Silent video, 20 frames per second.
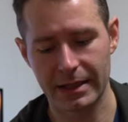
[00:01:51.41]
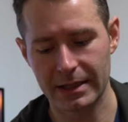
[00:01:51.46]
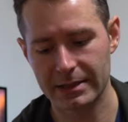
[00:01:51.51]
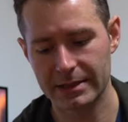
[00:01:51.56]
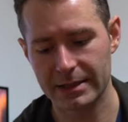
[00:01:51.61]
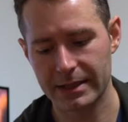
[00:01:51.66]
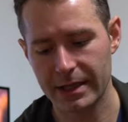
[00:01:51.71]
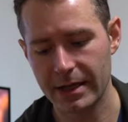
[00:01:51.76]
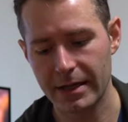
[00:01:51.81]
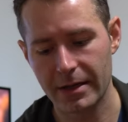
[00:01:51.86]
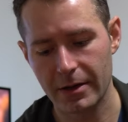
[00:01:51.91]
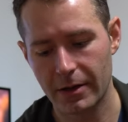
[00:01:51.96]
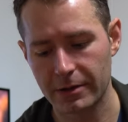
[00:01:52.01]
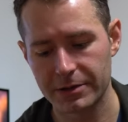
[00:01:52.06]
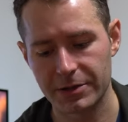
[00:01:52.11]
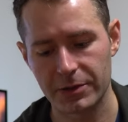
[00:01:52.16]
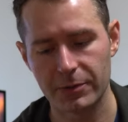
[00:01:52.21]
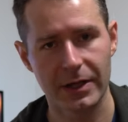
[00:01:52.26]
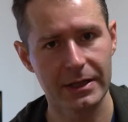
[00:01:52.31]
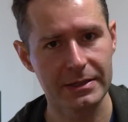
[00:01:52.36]
It's a
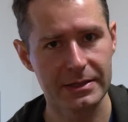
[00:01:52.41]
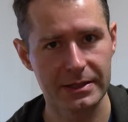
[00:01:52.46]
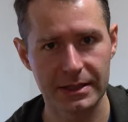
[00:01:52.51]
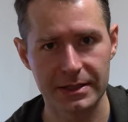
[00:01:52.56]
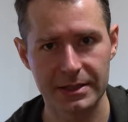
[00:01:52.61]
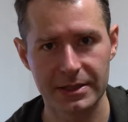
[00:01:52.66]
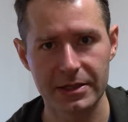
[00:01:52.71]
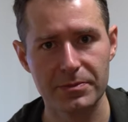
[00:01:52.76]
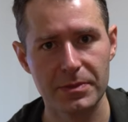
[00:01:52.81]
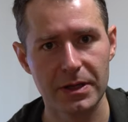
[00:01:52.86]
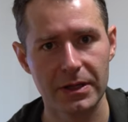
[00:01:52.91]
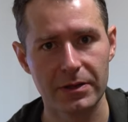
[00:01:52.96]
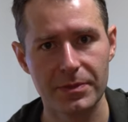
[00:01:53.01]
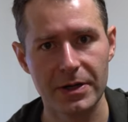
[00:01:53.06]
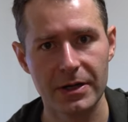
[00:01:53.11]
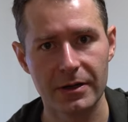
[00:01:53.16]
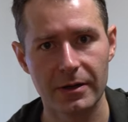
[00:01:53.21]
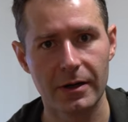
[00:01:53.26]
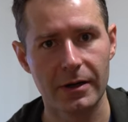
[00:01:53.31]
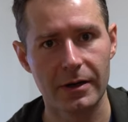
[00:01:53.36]
ultra wide
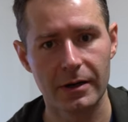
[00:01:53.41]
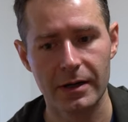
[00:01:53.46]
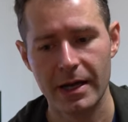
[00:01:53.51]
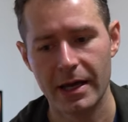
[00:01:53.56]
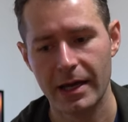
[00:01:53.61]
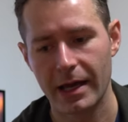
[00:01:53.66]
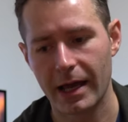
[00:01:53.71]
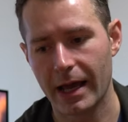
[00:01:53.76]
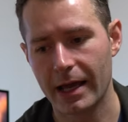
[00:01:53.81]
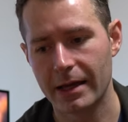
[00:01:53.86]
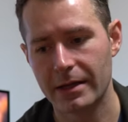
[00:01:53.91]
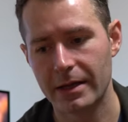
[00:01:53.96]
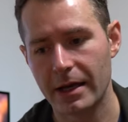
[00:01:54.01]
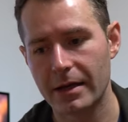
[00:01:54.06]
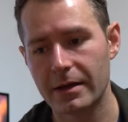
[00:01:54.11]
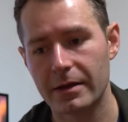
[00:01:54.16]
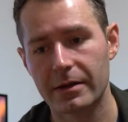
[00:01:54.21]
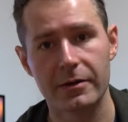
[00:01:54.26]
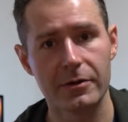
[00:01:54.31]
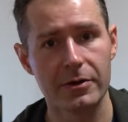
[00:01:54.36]
16mm and
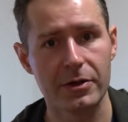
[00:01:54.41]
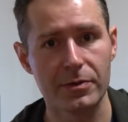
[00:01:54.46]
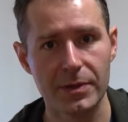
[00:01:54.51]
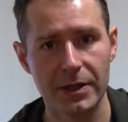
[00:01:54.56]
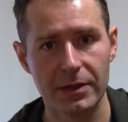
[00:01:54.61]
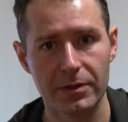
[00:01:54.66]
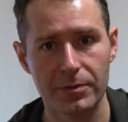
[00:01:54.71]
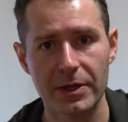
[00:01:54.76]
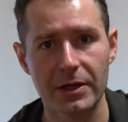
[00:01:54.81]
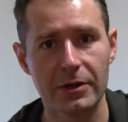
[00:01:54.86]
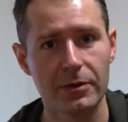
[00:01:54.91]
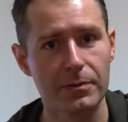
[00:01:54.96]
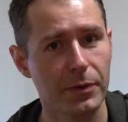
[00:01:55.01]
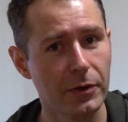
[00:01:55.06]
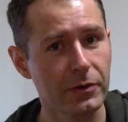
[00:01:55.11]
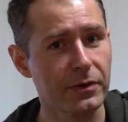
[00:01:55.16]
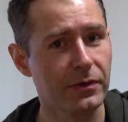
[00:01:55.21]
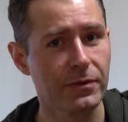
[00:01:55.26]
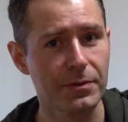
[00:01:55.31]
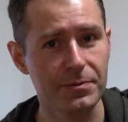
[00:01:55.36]
a 30mm,
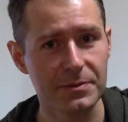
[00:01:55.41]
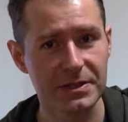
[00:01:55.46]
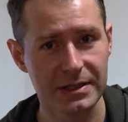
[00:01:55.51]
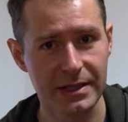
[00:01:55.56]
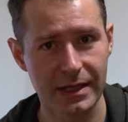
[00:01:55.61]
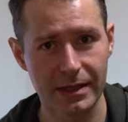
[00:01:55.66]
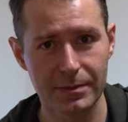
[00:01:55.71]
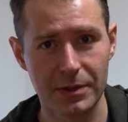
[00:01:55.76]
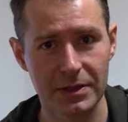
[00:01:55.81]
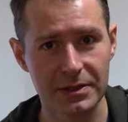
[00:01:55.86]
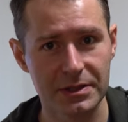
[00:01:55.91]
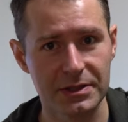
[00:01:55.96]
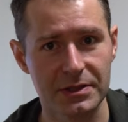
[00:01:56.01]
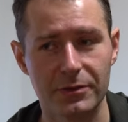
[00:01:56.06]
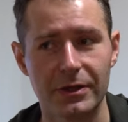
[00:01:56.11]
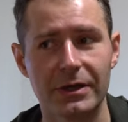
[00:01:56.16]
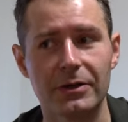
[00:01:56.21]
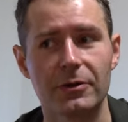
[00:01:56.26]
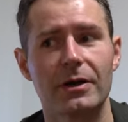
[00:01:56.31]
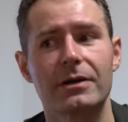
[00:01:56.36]
both from Sigma,
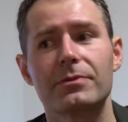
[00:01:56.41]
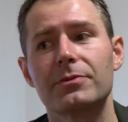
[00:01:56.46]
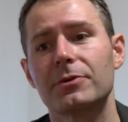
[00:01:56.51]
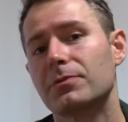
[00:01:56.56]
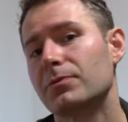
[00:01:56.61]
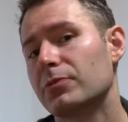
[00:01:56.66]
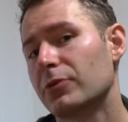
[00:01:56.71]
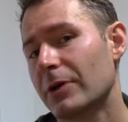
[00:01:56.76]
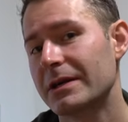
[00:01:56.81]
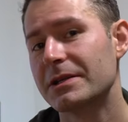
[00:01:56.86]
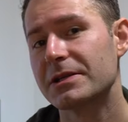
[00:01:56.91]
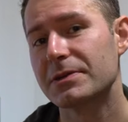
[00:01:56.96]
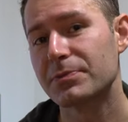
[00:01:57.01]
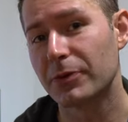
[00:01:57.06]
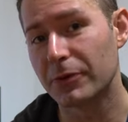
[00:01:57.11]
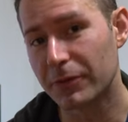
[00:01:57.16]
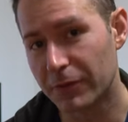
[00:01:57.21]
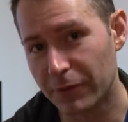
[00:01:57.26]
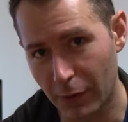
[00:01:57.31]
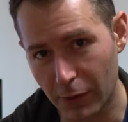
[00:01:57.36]
so incredible price
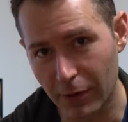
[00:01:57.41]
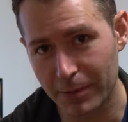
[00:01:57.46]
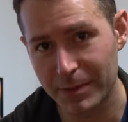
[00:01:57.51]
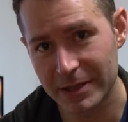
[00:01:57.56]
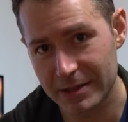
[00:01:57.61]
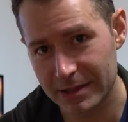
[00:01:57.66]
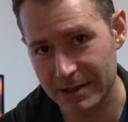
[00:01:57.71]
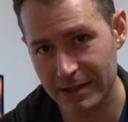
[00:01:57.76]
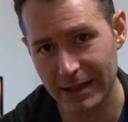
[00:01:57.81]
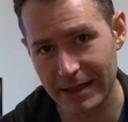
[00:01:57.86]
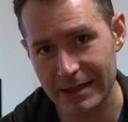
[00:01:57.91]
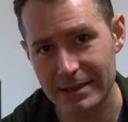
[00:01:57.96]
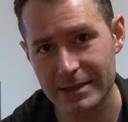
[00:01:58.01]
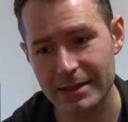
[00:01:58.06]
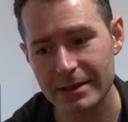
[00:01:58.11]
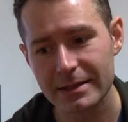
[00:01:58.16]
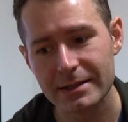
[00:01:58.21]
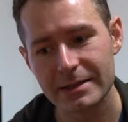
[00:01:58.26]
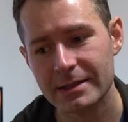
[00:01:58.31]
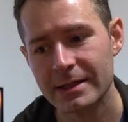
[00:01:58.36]
performance
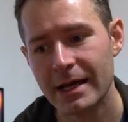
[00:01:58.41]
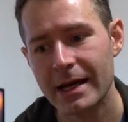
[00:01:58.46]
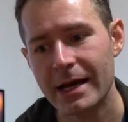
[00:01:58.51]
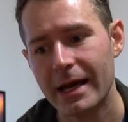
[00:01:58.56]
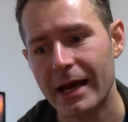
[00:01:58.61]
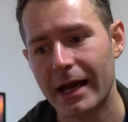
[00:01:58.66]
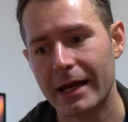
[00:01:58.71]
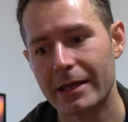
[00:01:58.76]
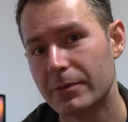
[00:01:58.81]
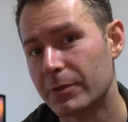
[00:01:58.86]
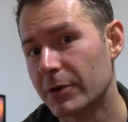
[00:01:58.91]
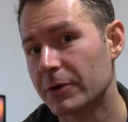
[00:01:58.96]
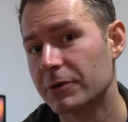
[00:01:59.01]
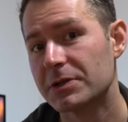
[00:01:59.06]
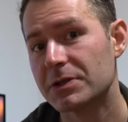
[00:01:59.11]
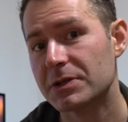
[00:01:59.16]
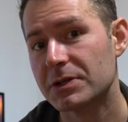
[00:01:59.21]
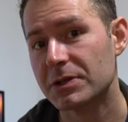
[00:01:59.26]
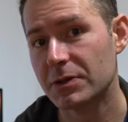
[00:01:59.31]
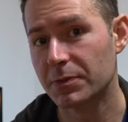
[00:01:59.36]
lenses, and they're
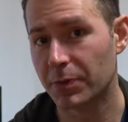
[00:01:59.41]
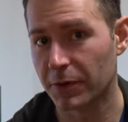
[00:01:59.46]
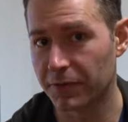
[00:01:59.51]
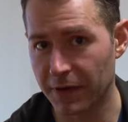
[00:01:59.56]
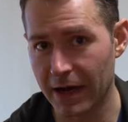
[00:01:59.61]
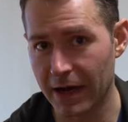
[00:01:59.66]
both super